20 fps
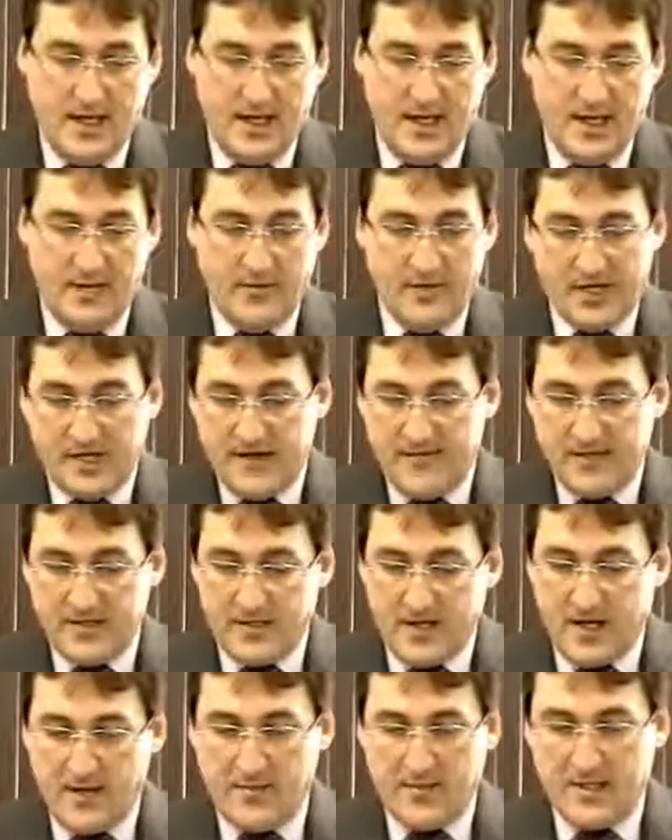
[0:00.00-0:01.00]
And we cover
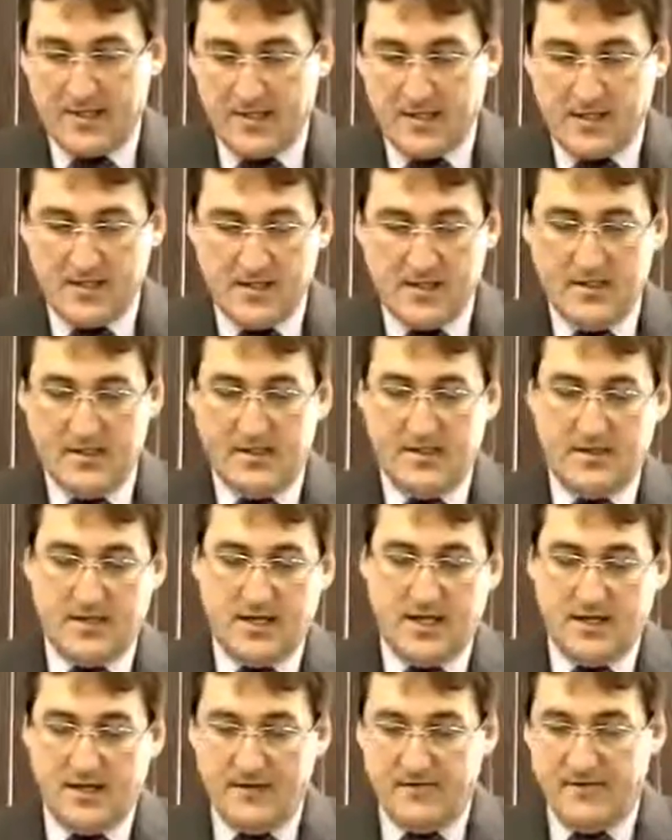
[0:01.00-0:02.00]
topics such as
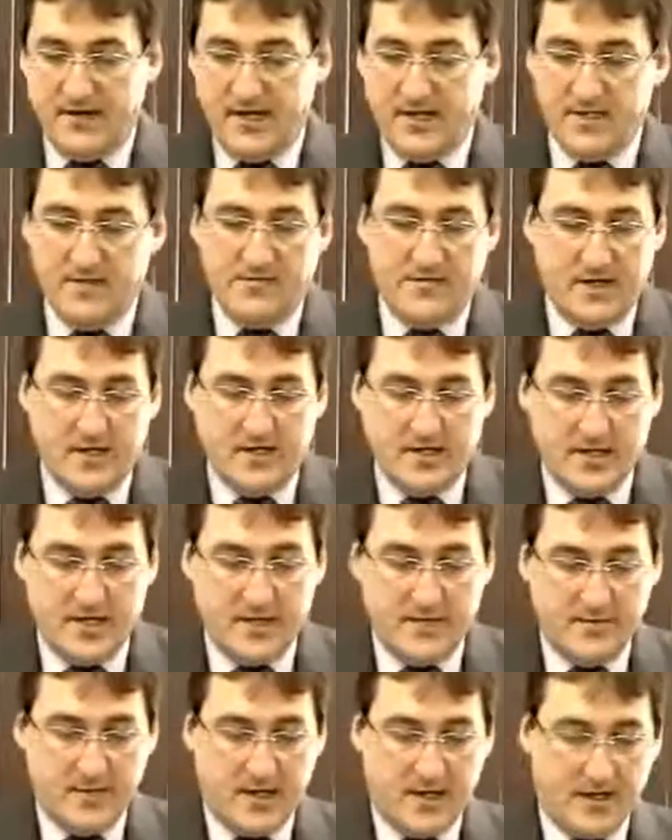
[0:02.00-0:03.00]
taking advantage of
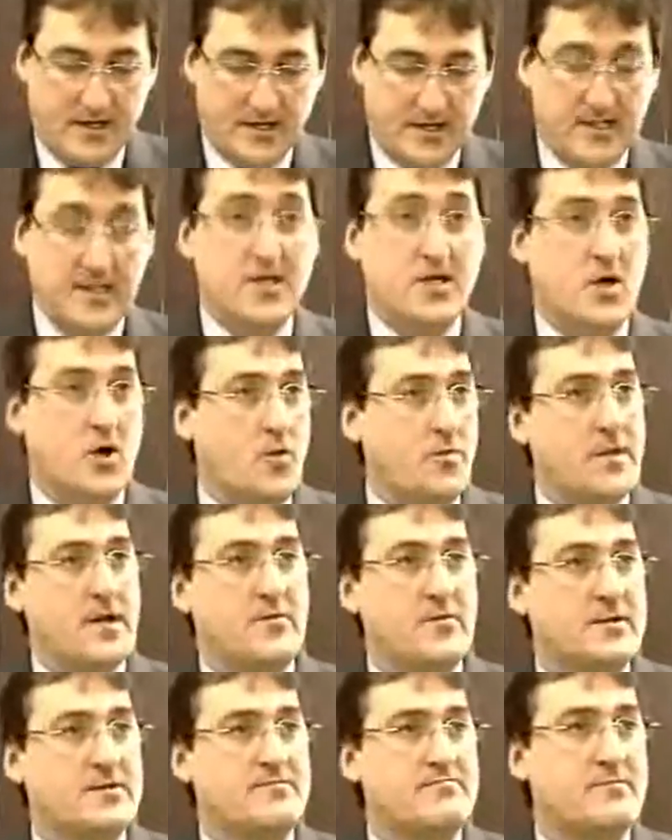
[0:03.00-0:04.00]
volatile markets and coping
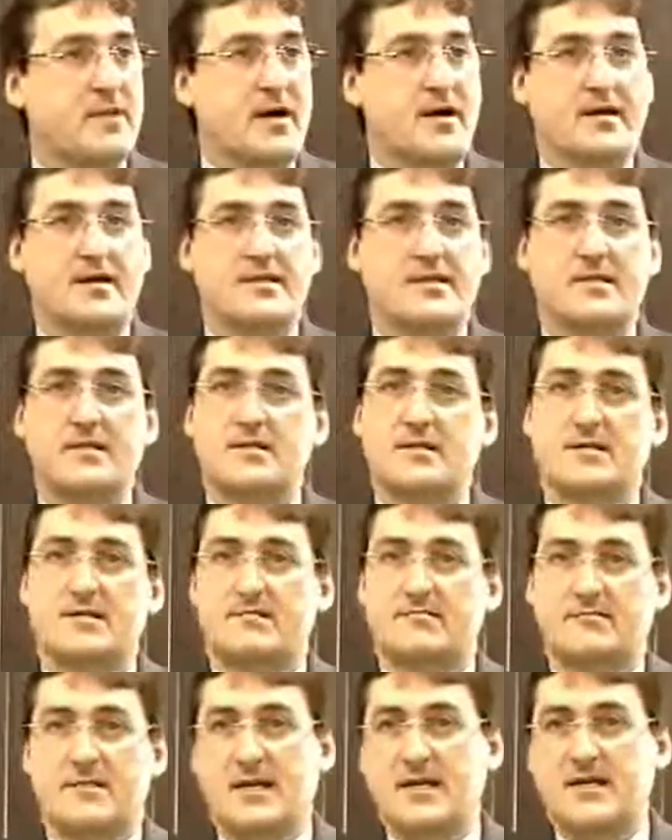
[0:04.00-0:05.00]
with markets and
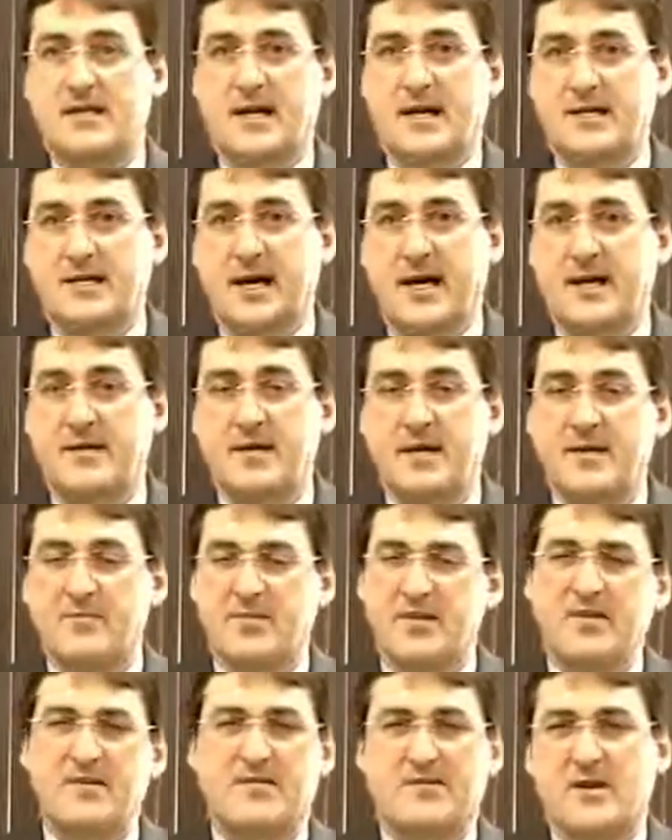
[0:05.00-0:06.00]
things like that.
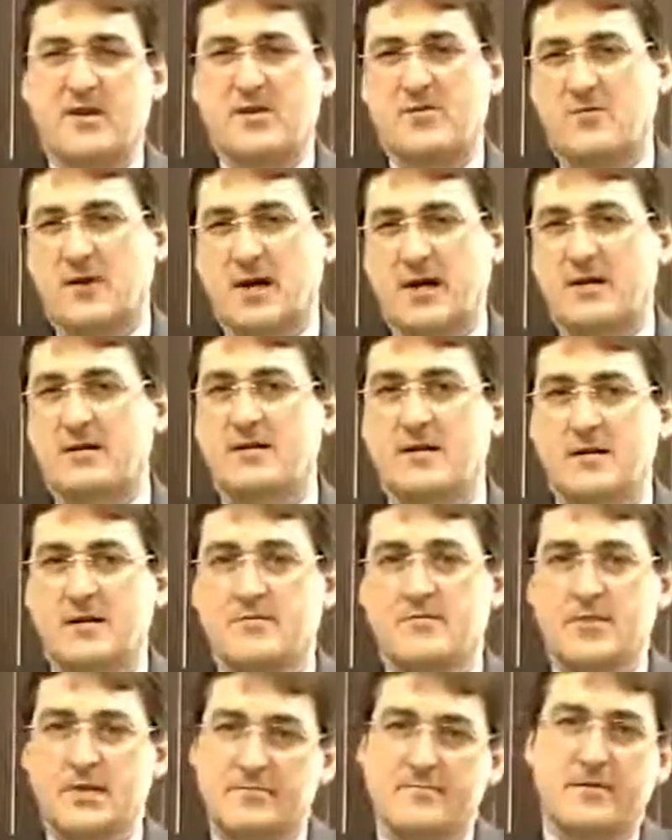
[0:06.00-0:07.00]
But they're very rare.
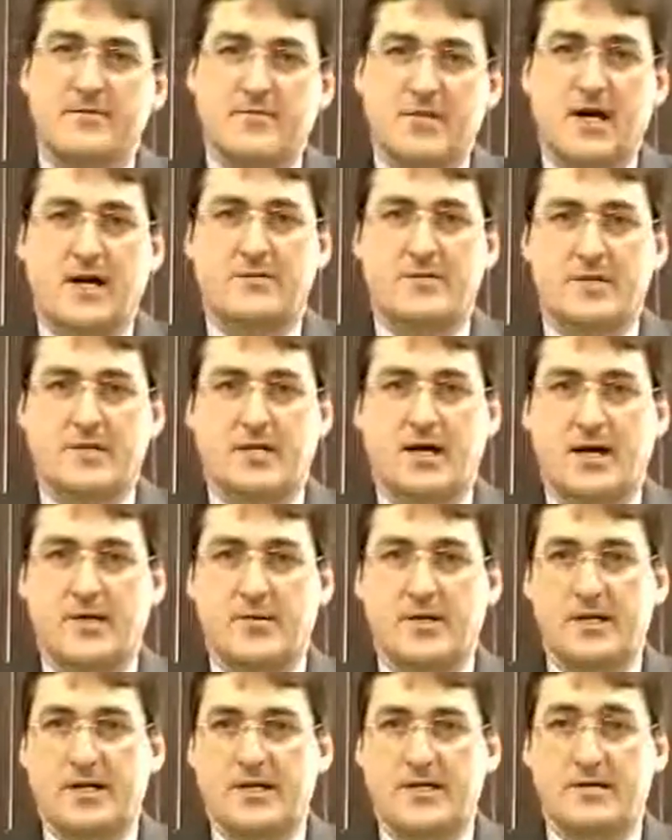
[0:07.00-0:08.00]
But from time to time
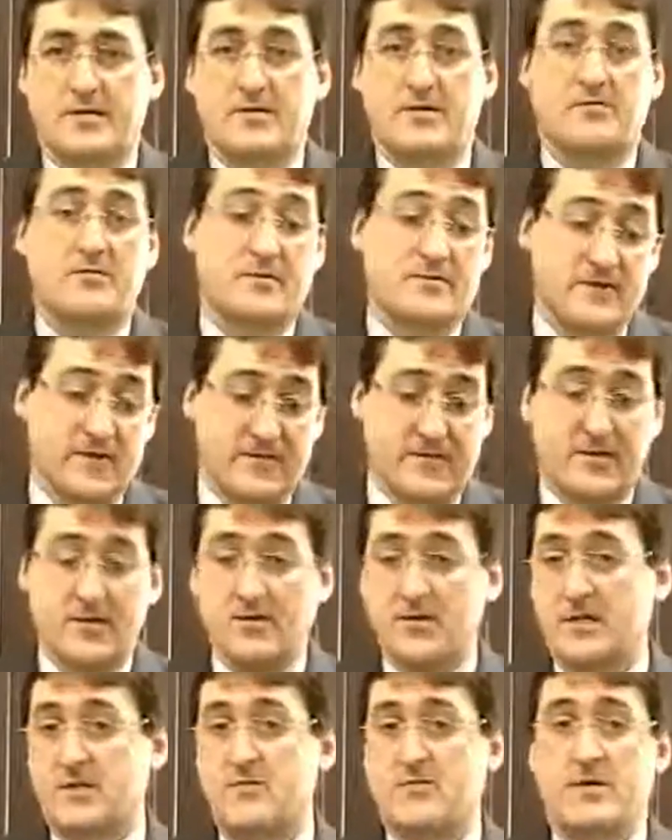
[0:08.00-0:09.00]
we like to do it. We've even
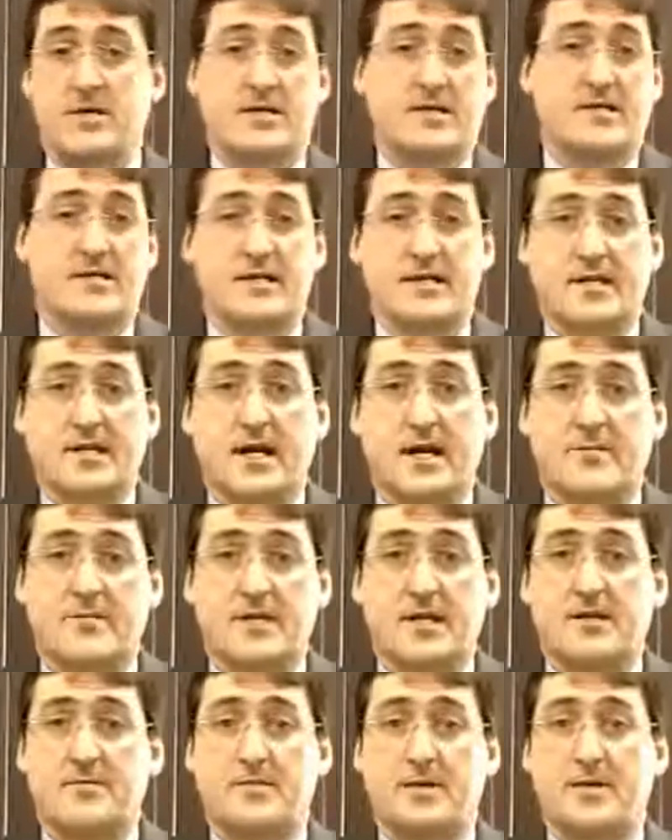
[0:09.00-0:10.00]
used it recently to
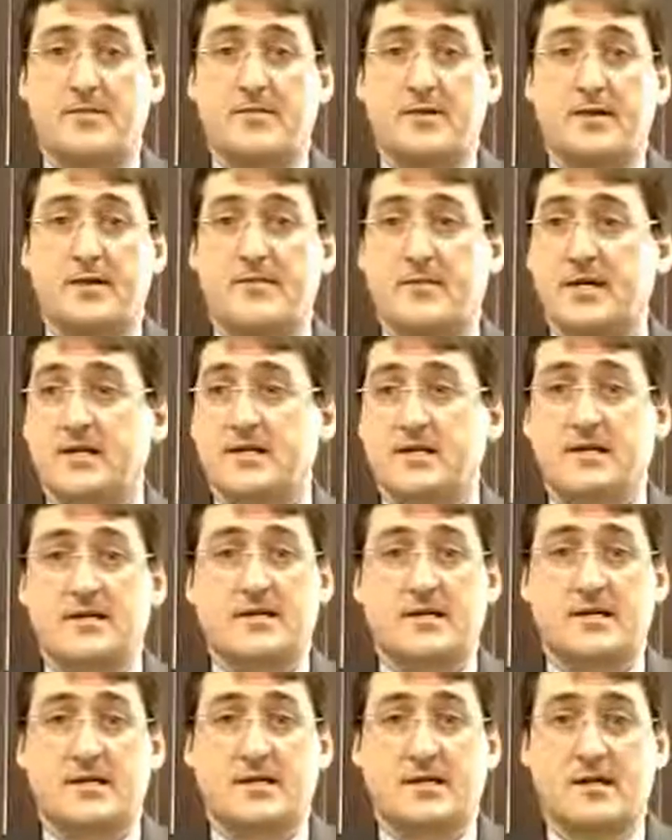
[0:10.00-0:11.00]
update people on my
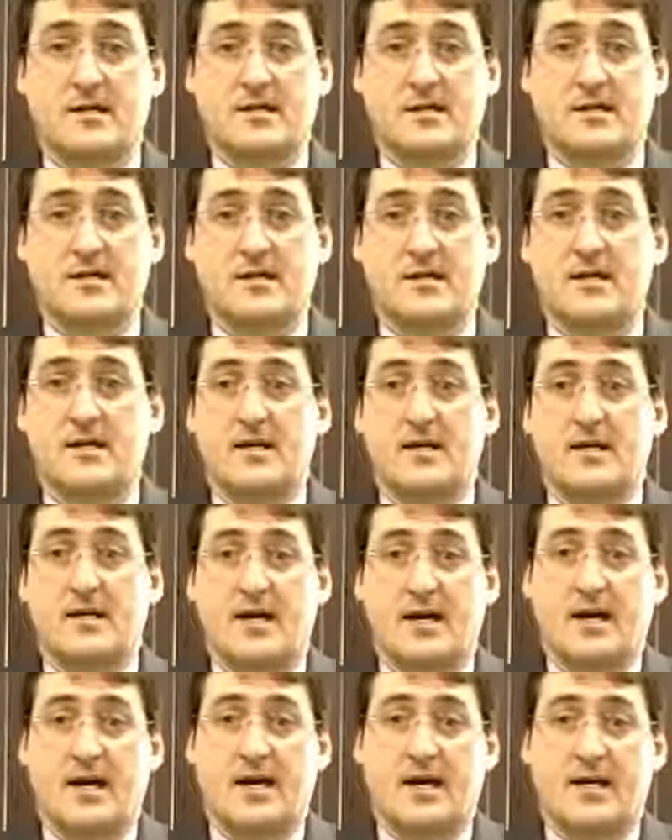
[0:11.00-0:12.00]
son's condition.
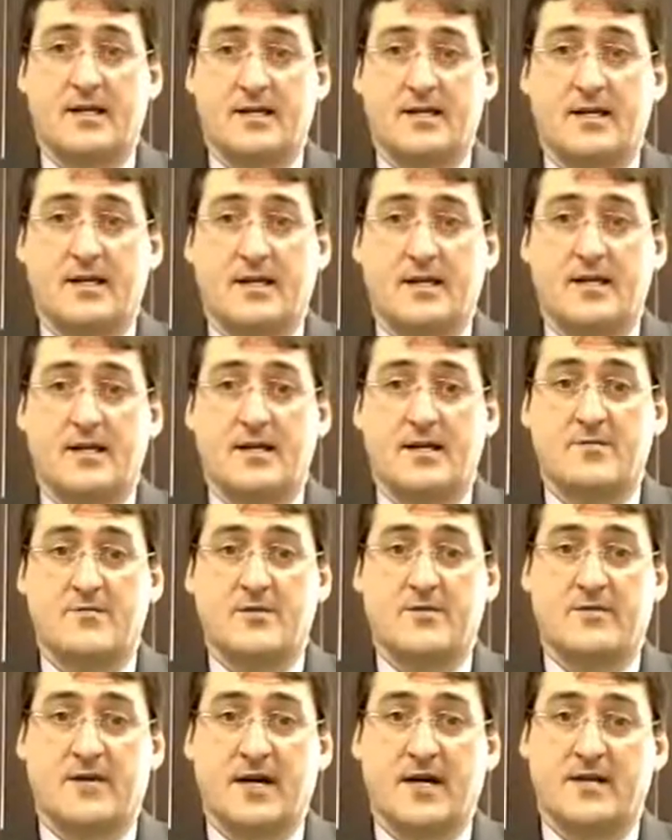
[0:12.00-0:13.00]
And
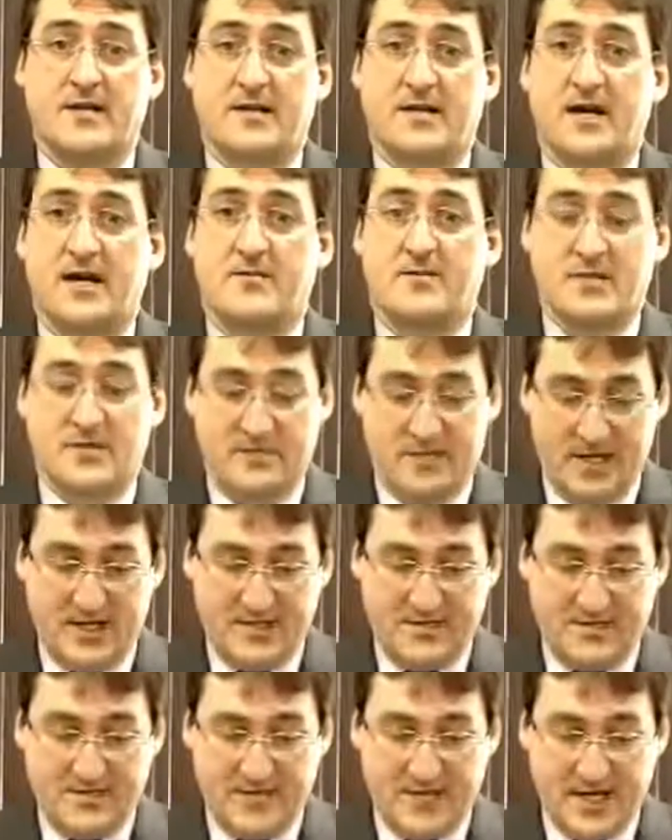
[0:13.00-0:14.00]
we've gotten a lot of
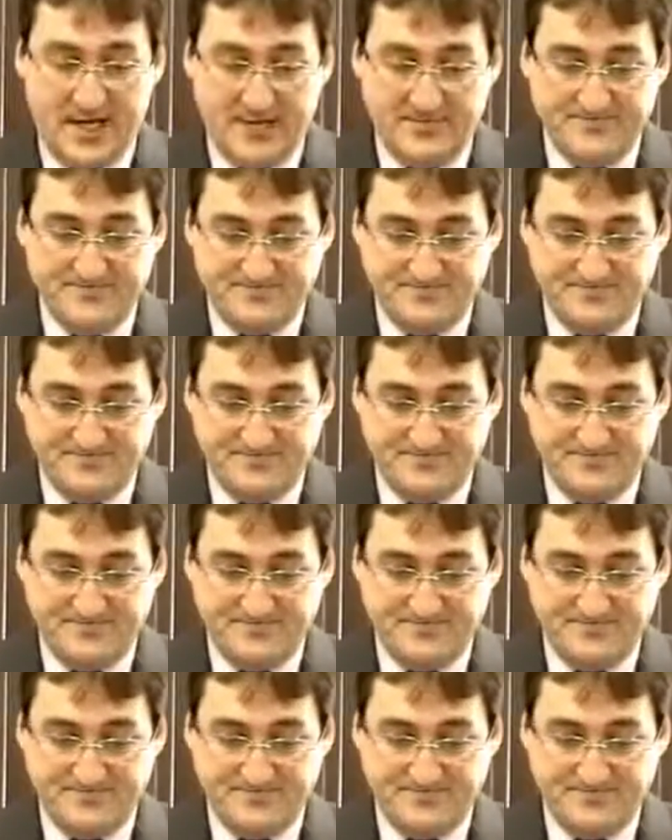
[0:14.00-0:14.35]
response from that.